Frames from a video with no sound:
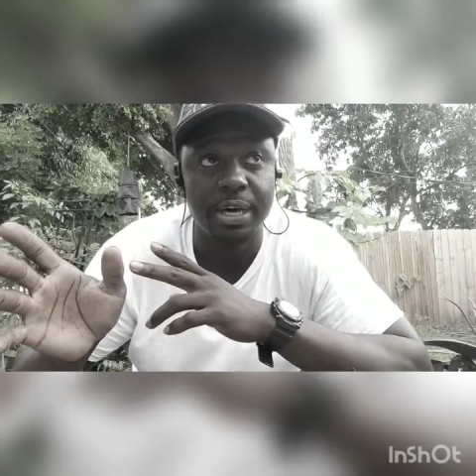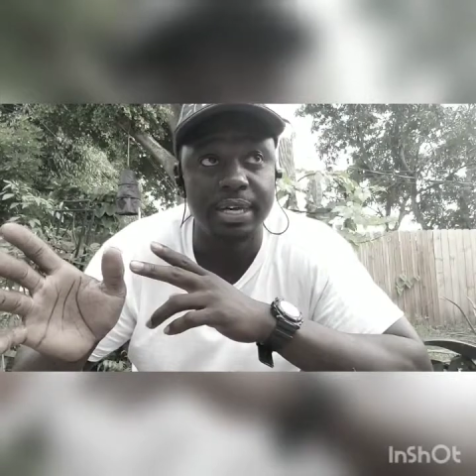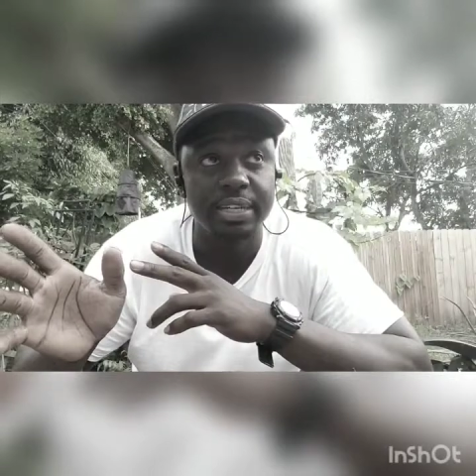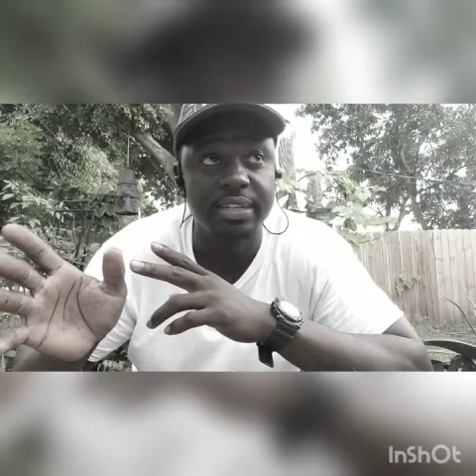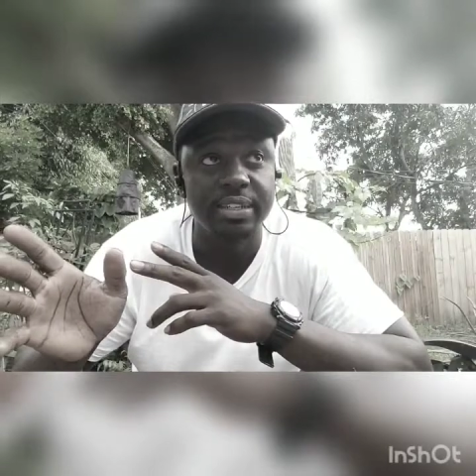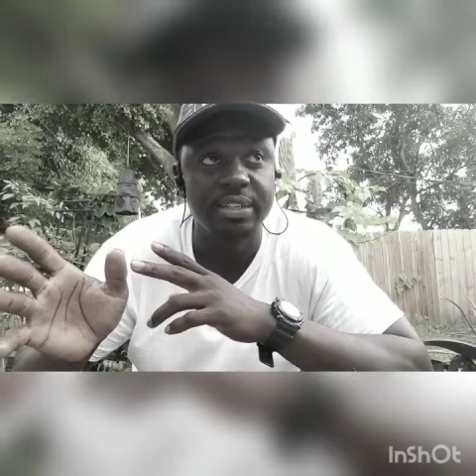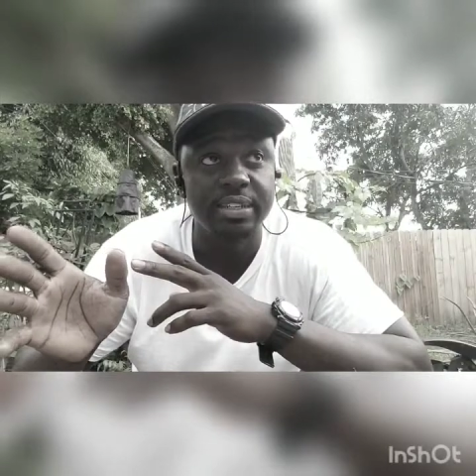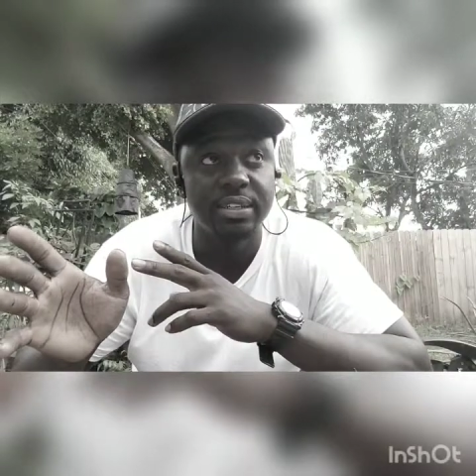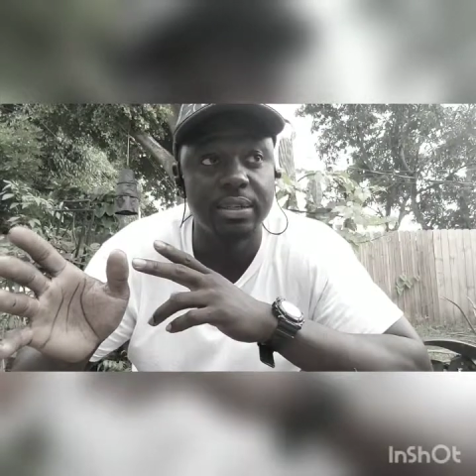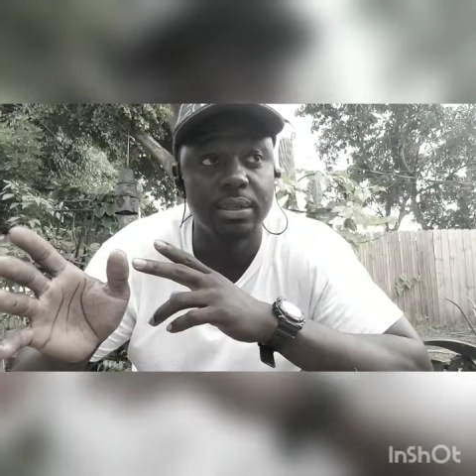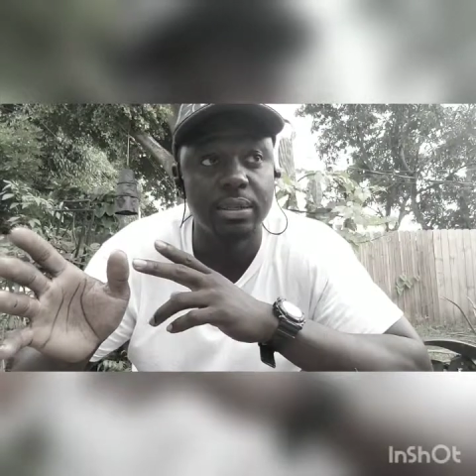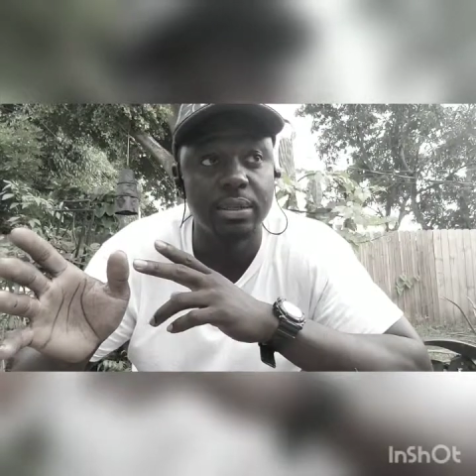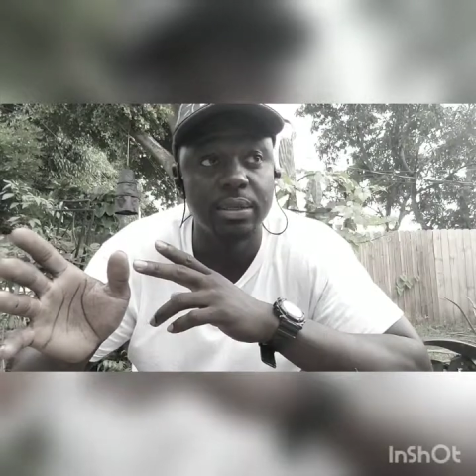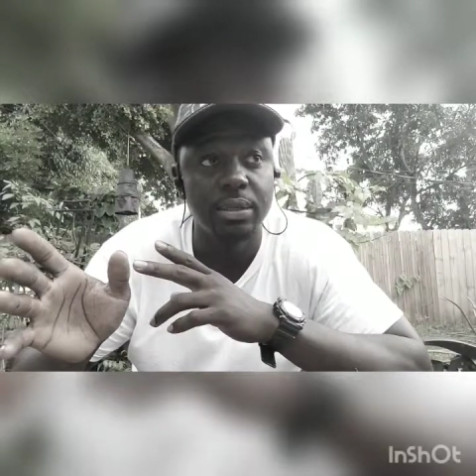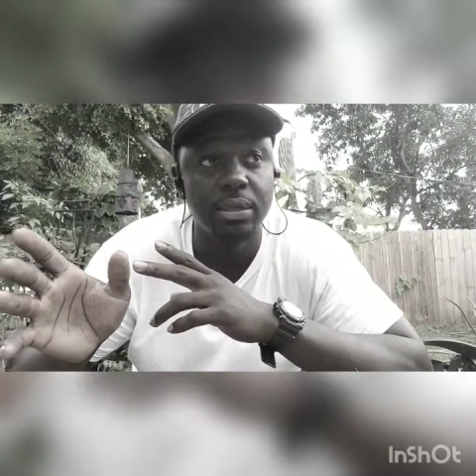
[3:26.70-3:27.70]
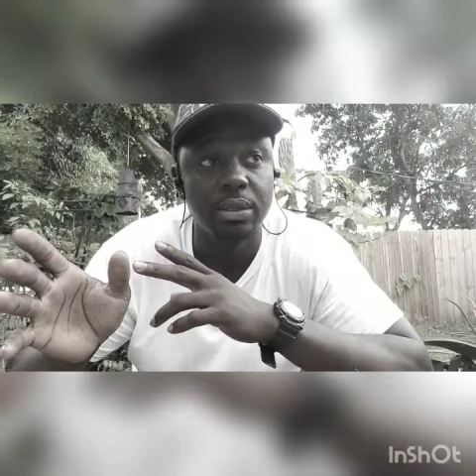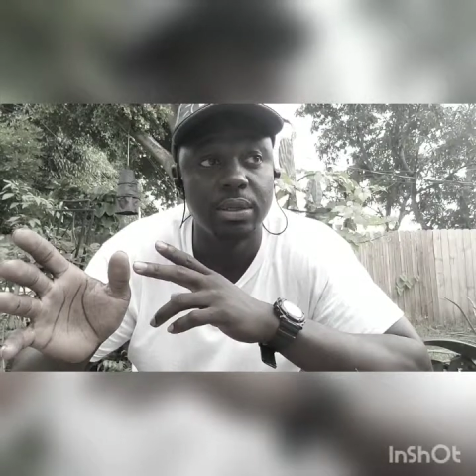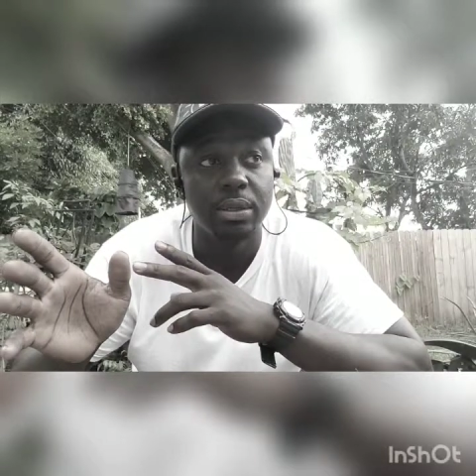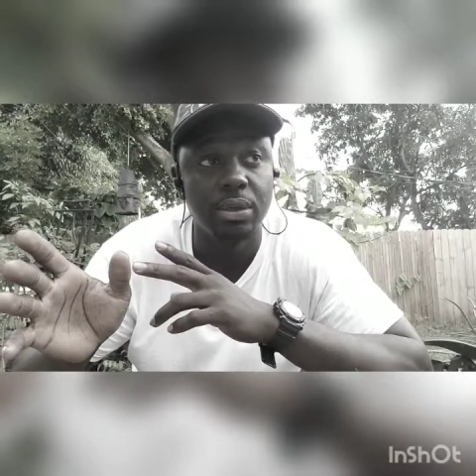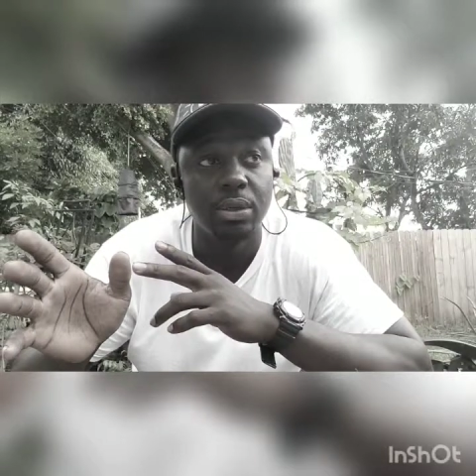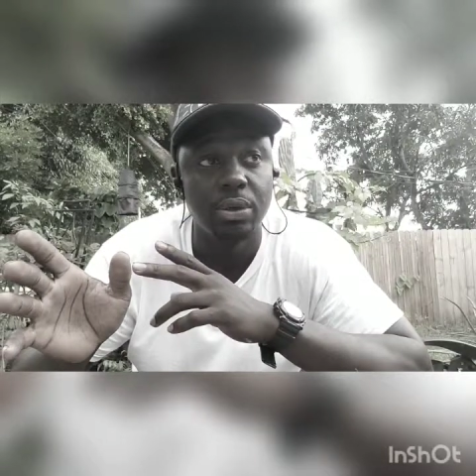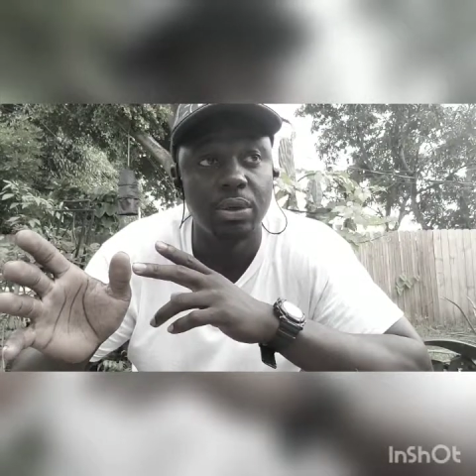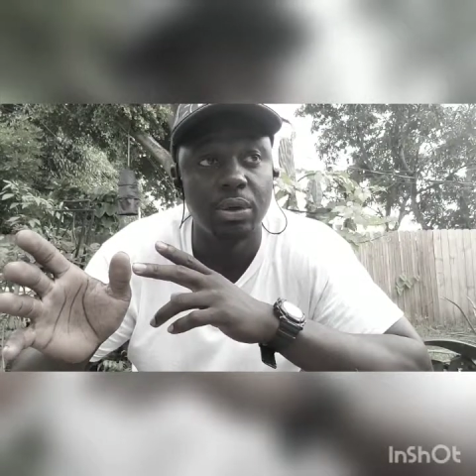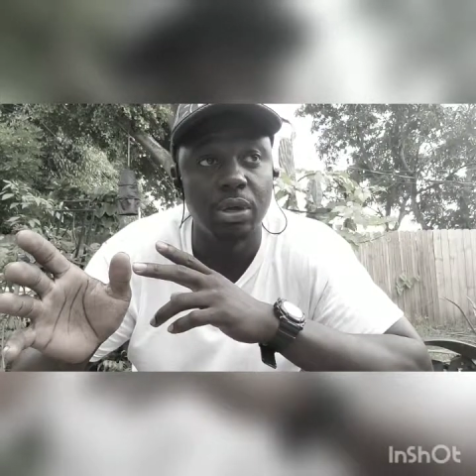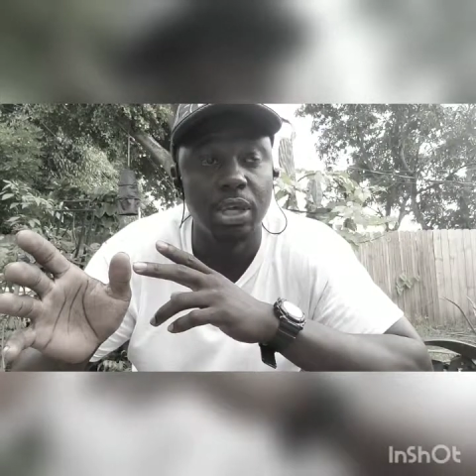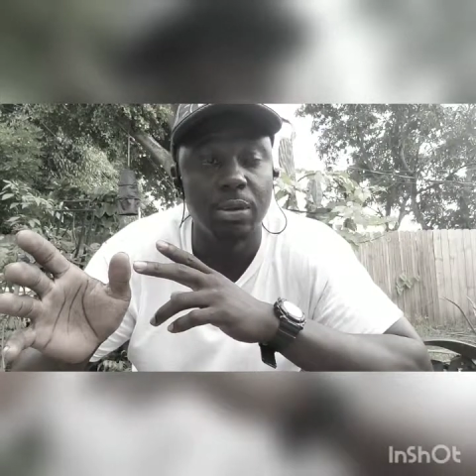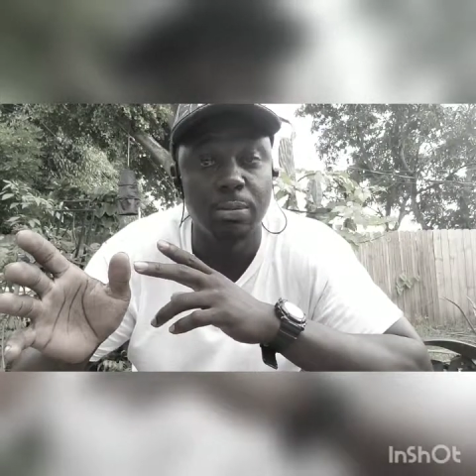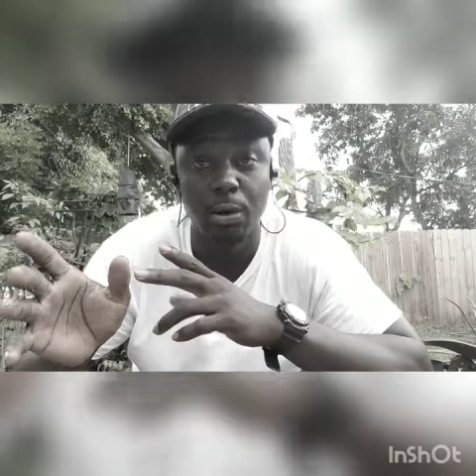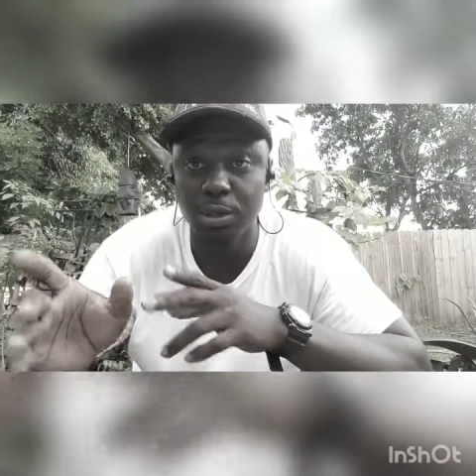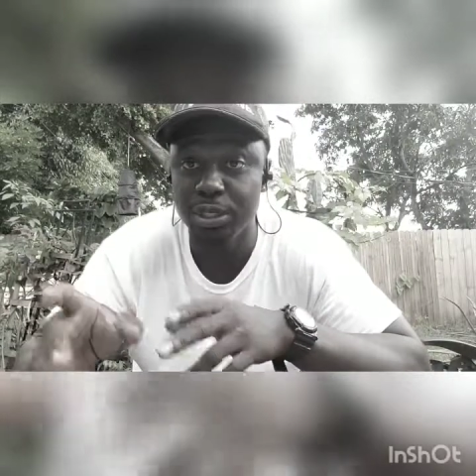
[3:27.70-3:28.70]
because
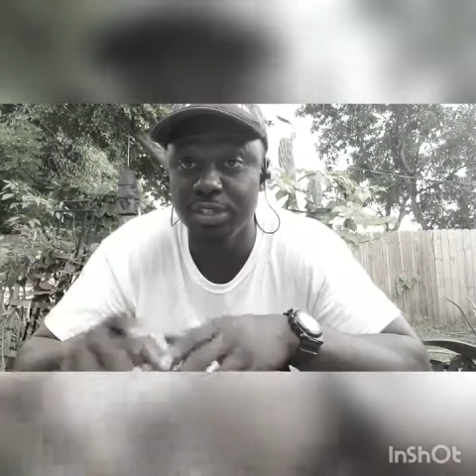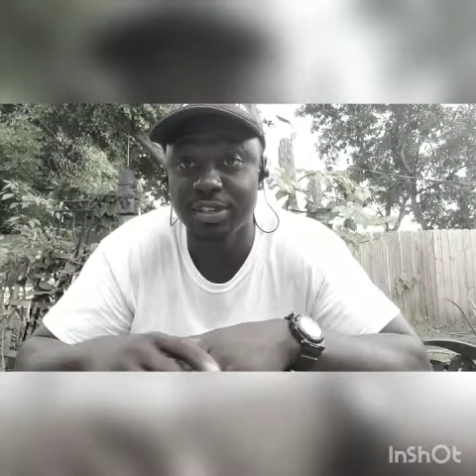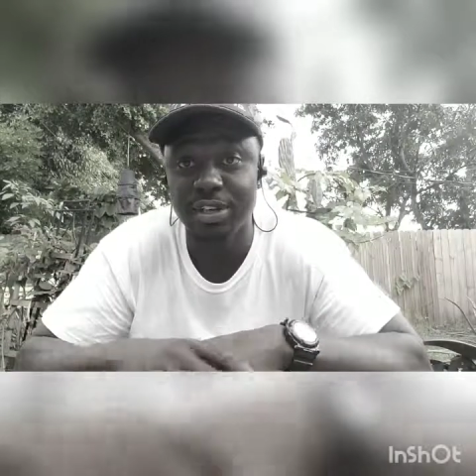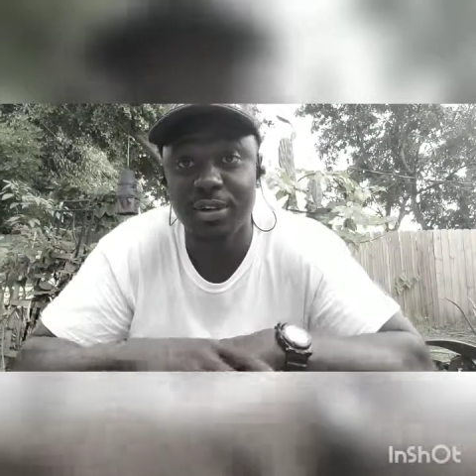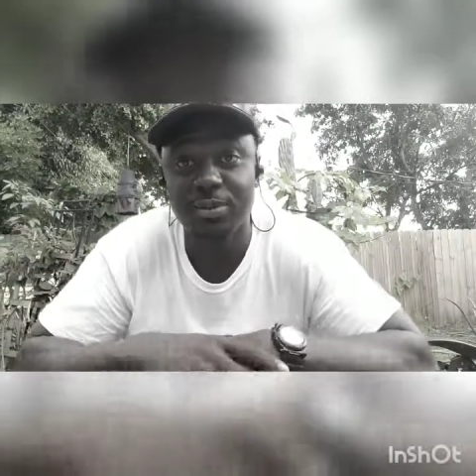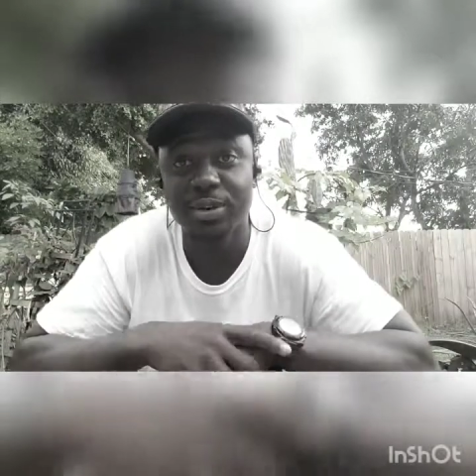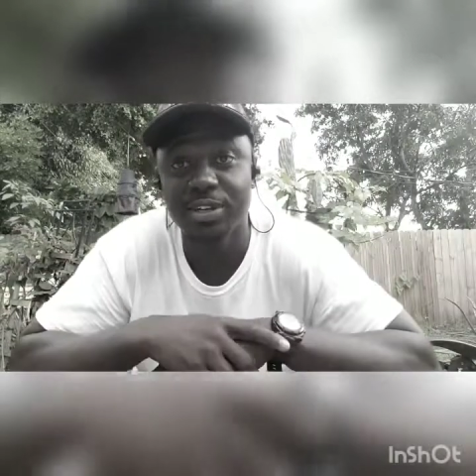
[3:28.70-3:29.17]
emotions